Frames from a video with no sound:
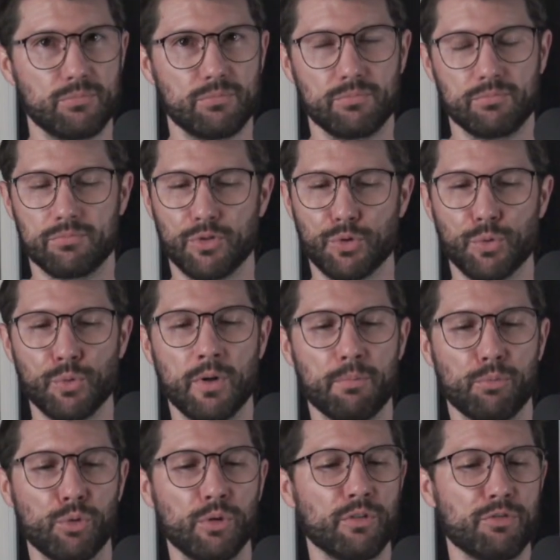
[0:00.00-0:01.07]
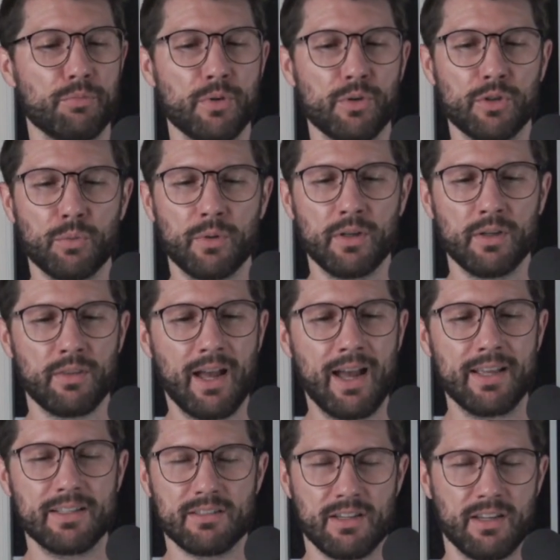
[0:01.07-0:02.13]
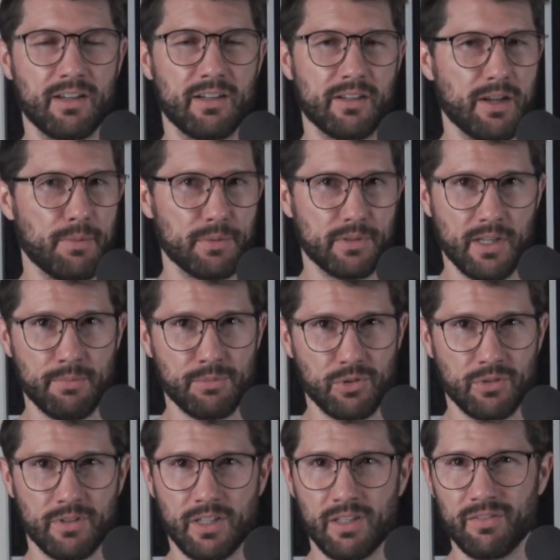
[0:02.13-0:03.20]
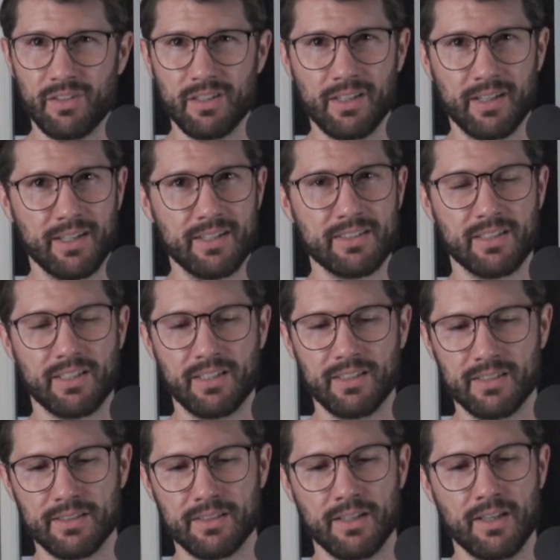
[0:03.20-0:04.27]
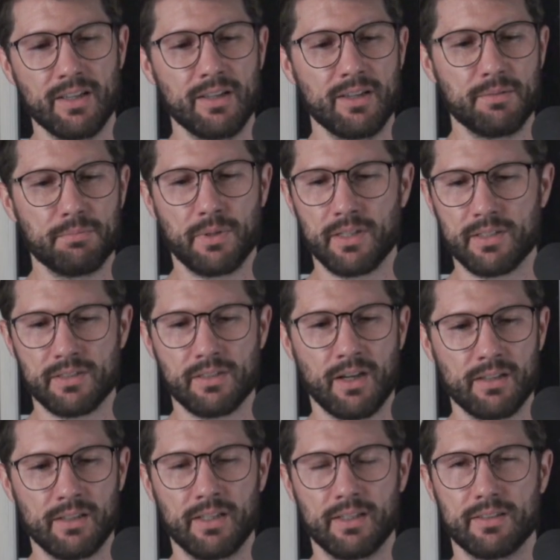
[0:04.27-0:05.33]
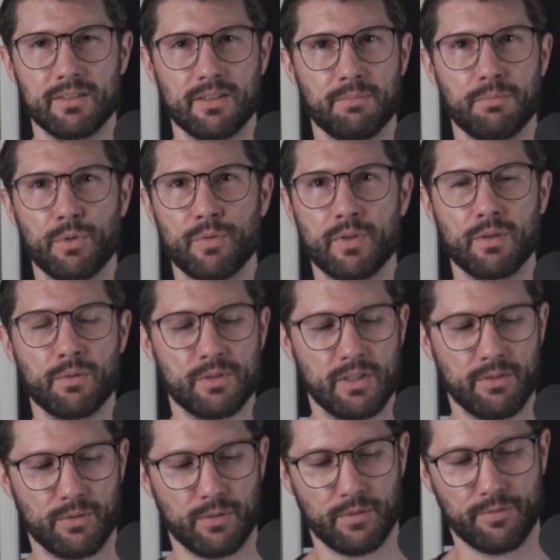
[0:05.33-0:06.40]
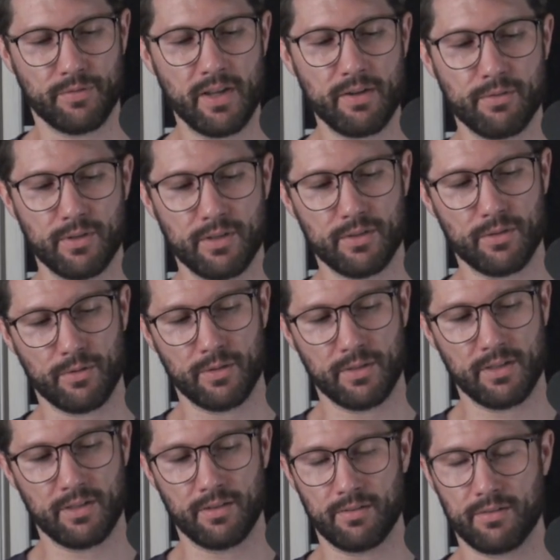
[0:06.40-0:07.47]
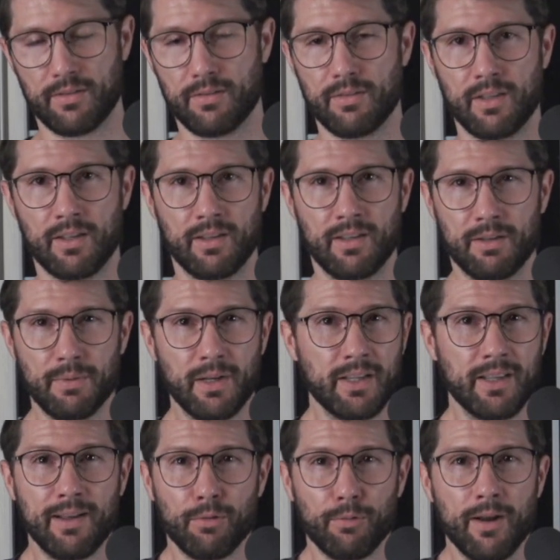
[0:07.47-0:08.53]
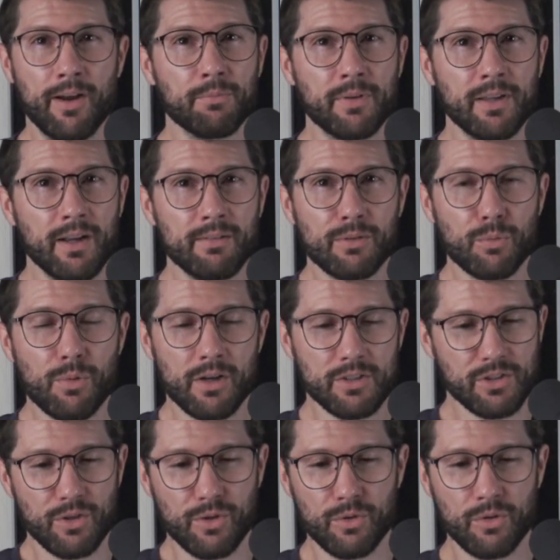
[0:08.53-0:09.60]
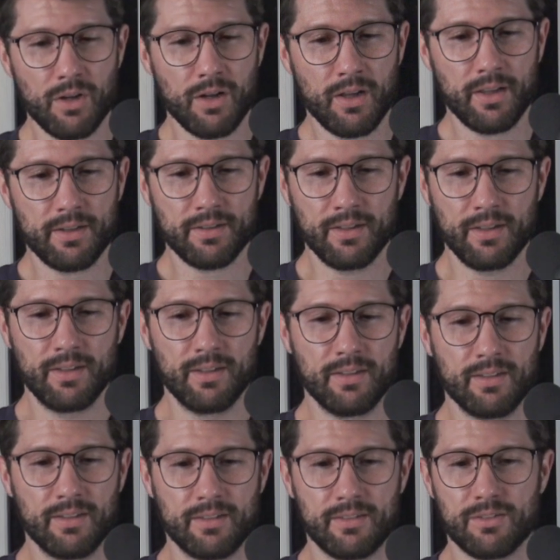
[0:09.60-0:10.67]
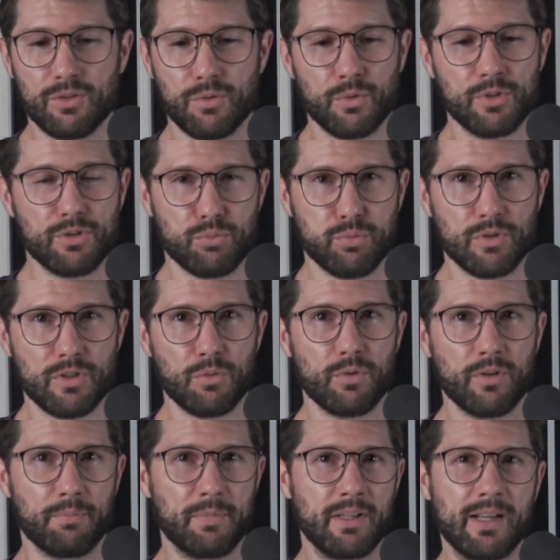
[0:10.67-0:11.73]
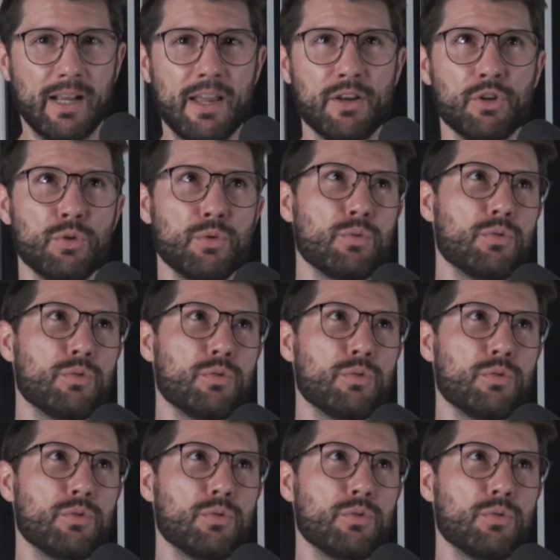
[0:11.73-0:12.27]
grew up real familiar with. I had seen it a couple times on TV, like as a kid, but it's not like a movie that was ever a favorite or anything anybody around me ever watched a whole lot. So which was it? I mean, like I knew